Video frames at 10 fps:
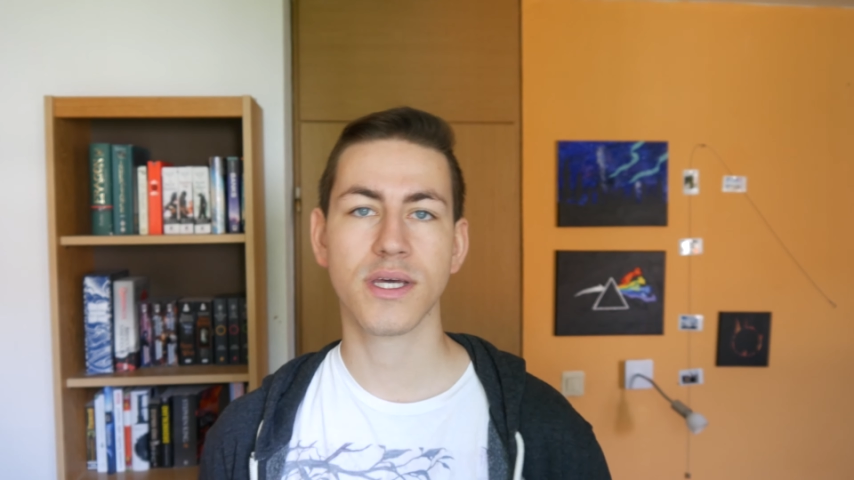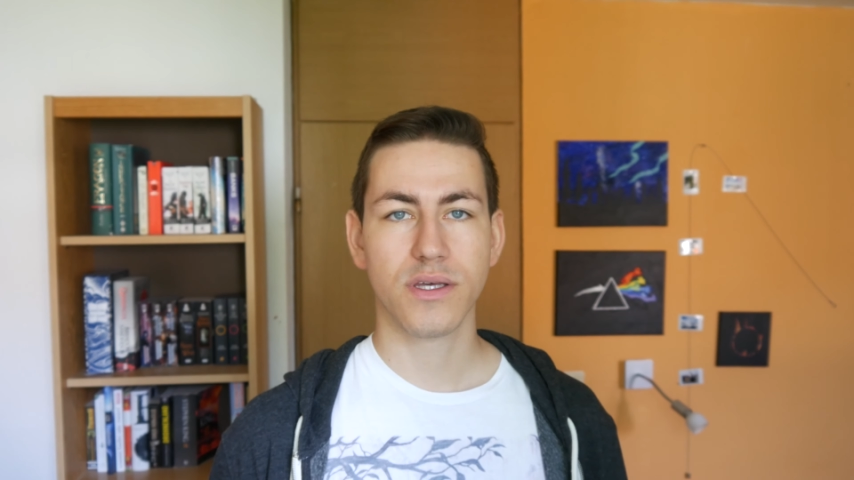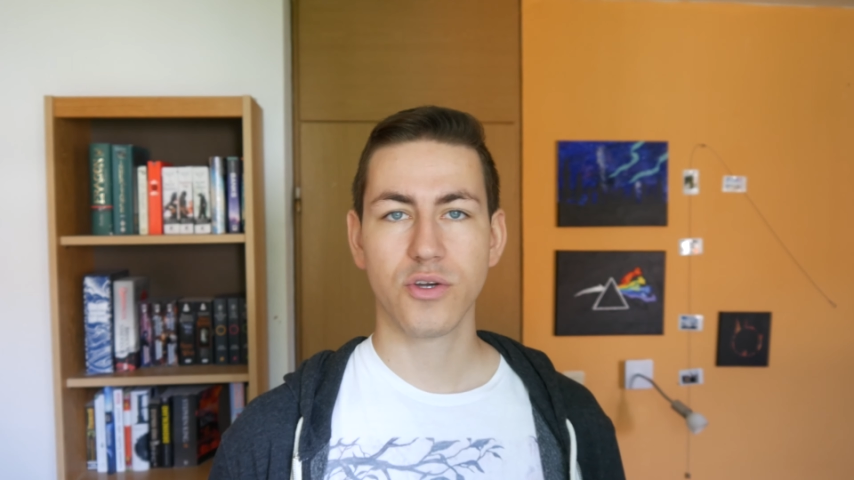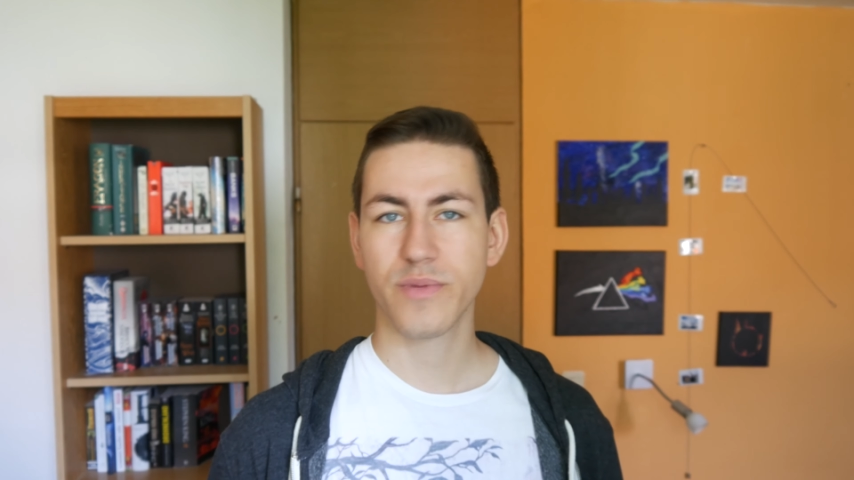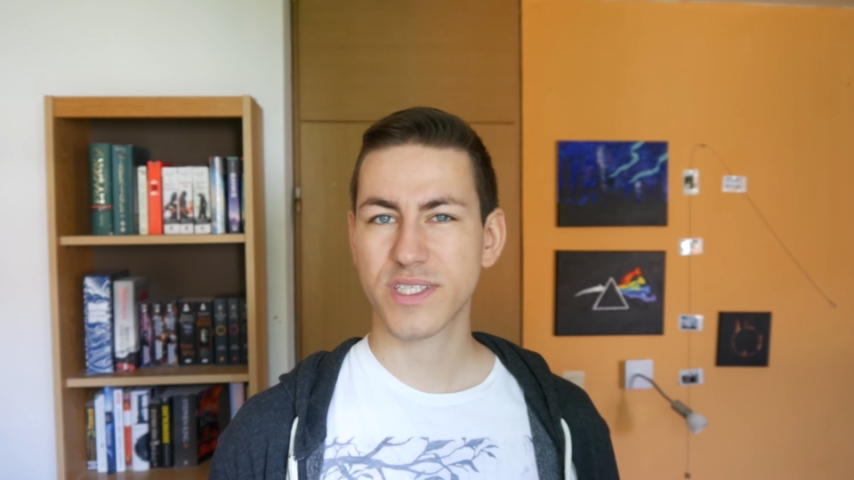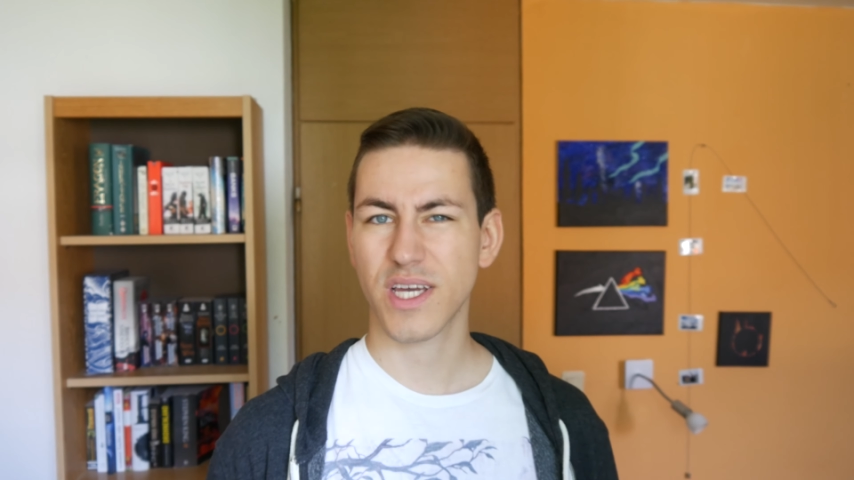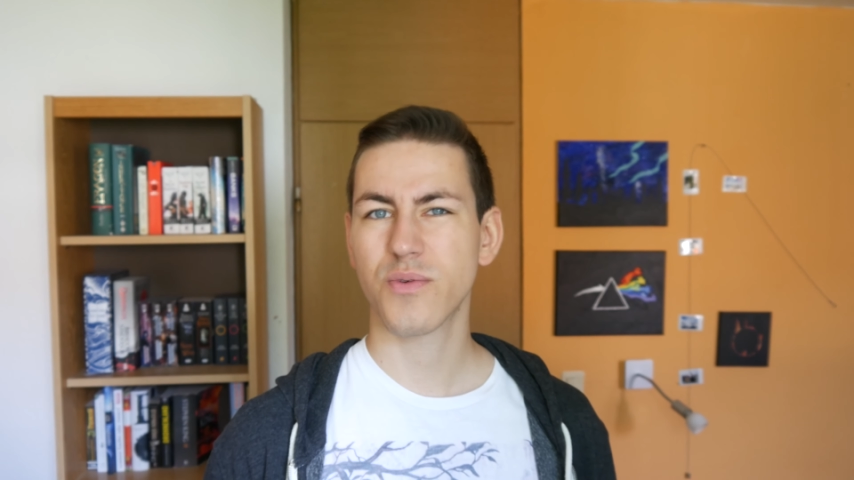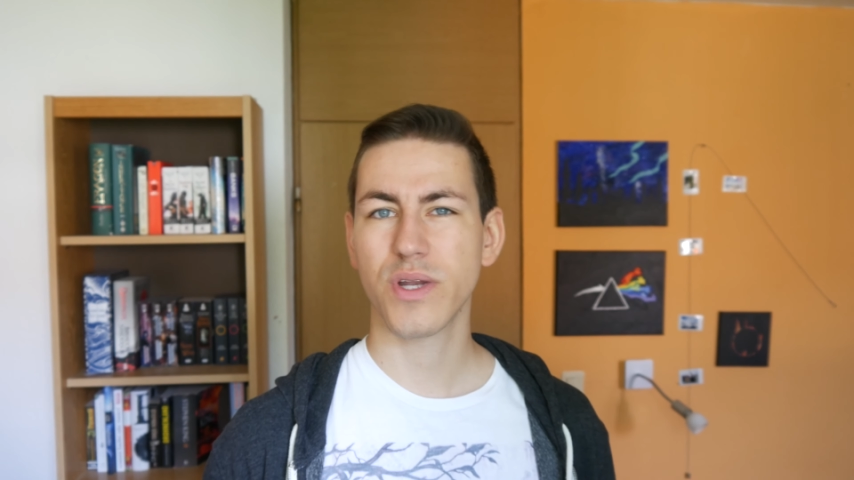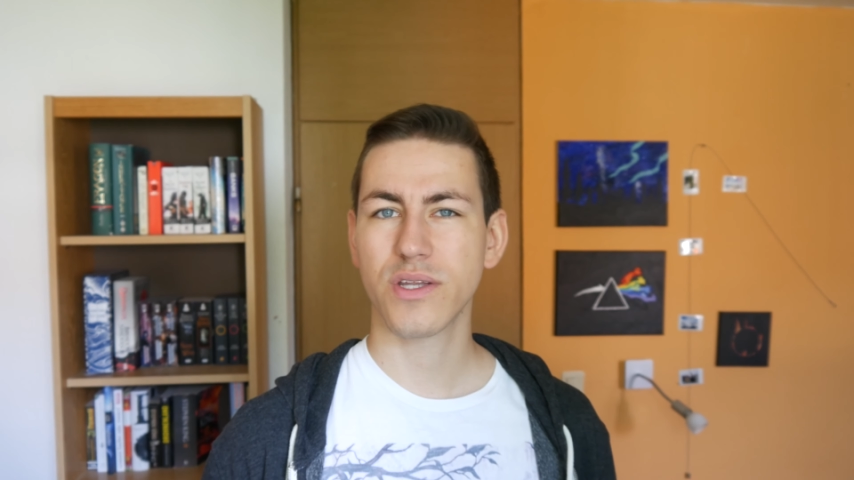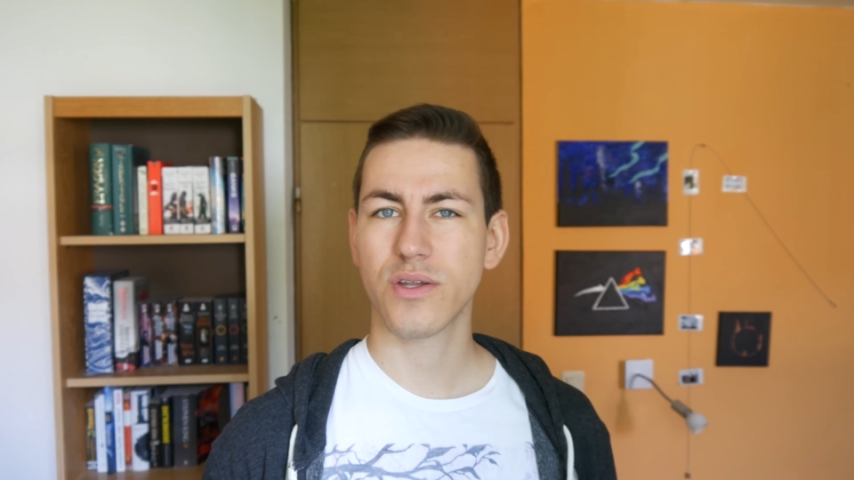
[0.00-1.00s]
Humans
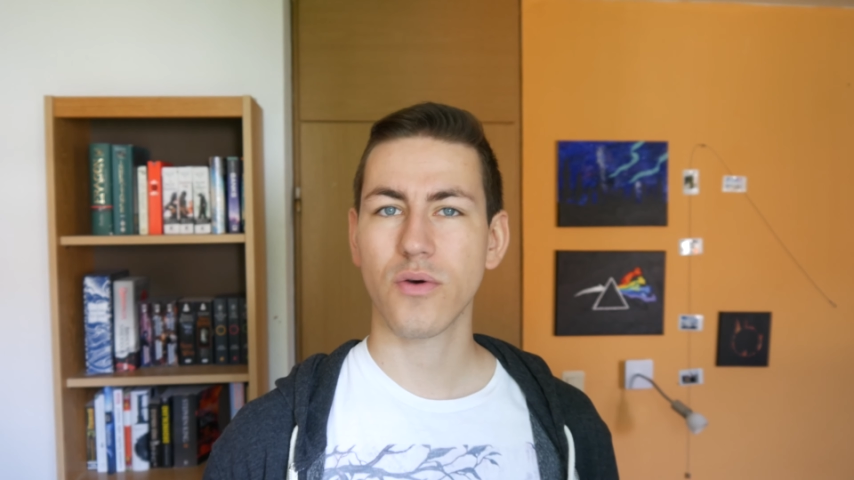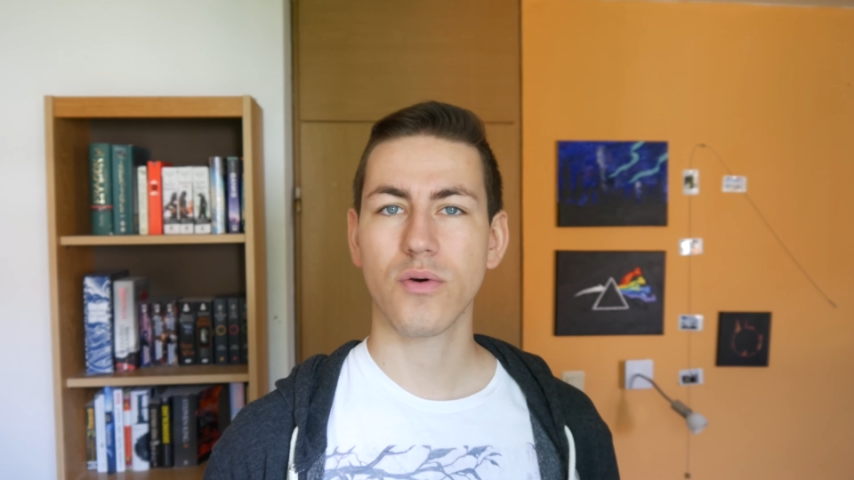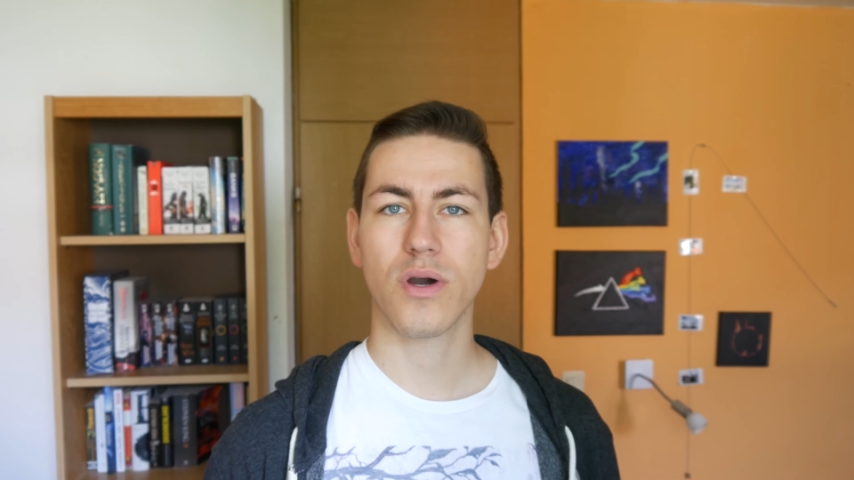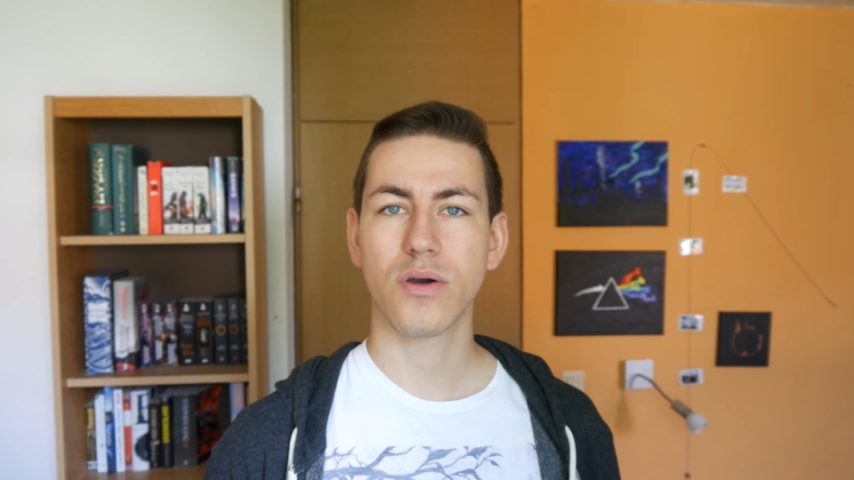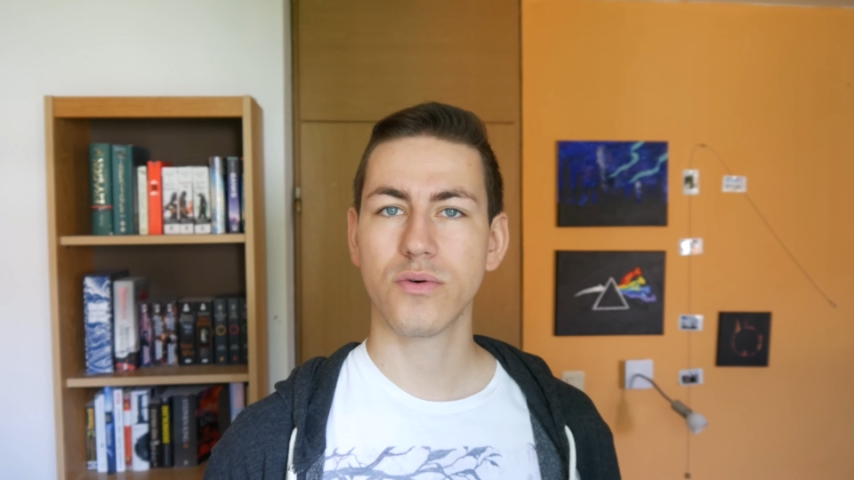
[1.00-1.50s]
can't really know